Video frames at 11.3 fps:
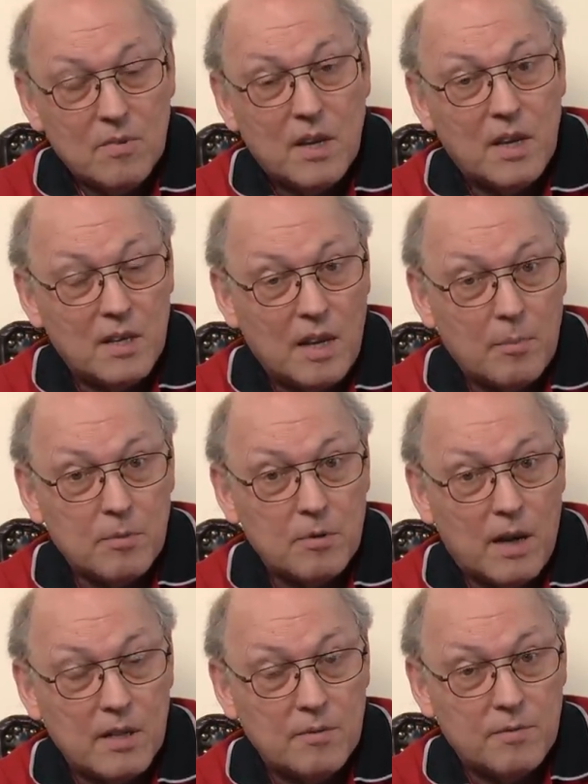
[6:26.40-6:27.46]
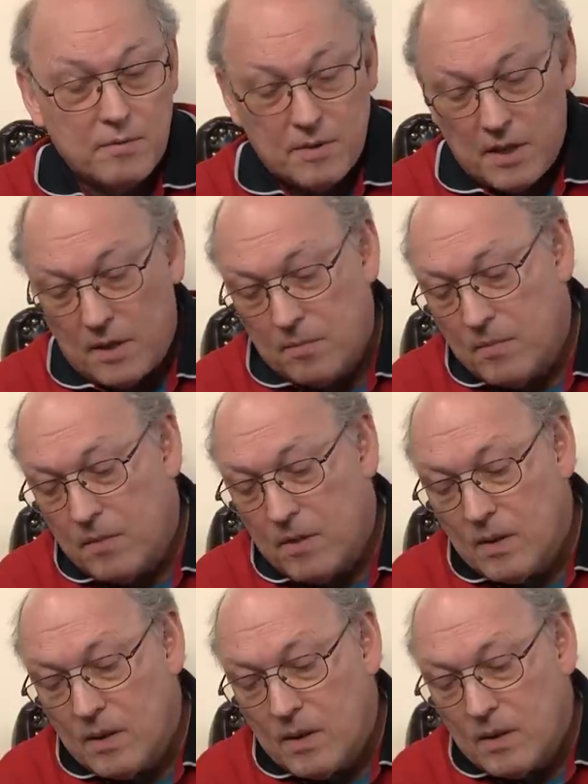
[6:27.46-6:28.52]
heated up to 150
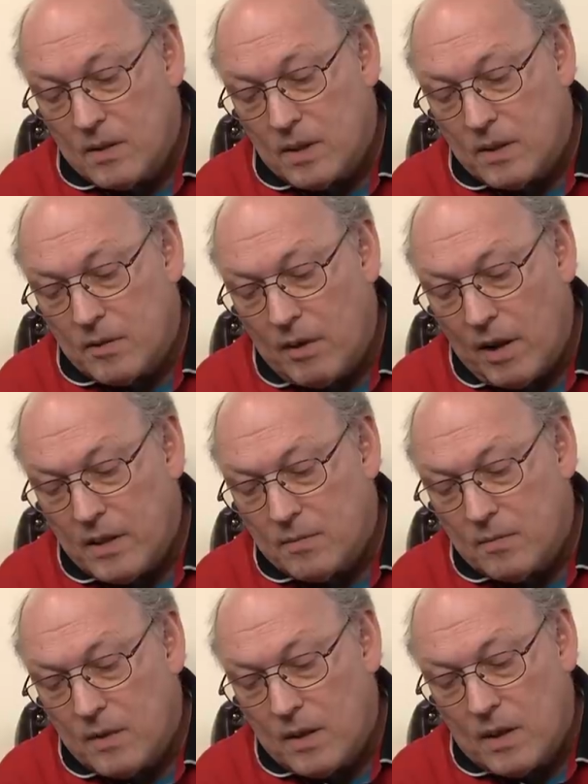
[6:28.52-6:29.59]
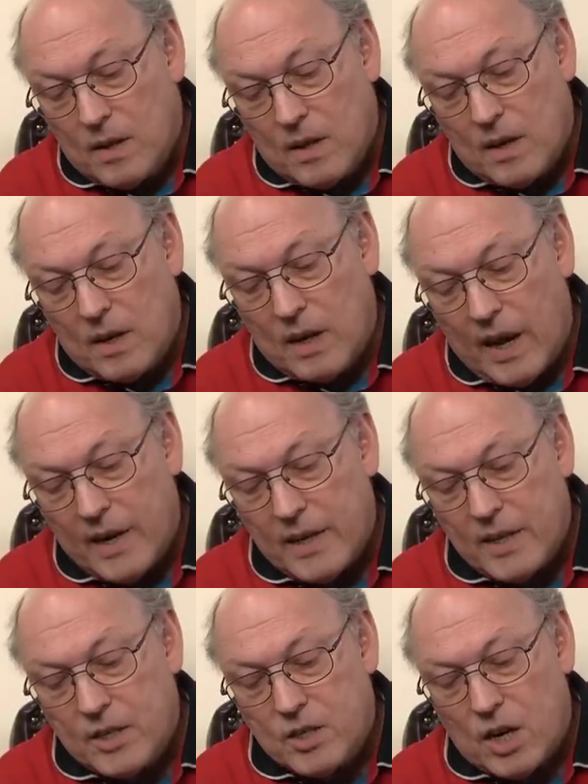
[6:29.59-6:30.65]
centigrade,
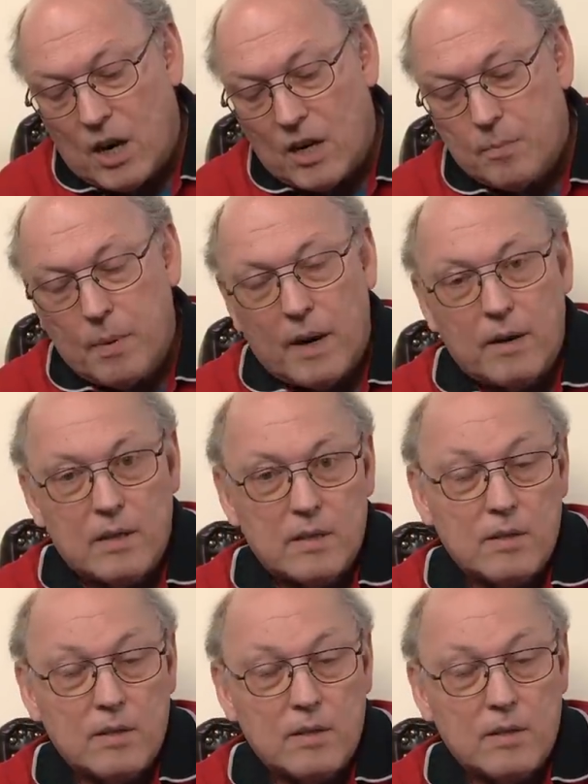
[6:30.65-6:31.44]
lightly charred barrel.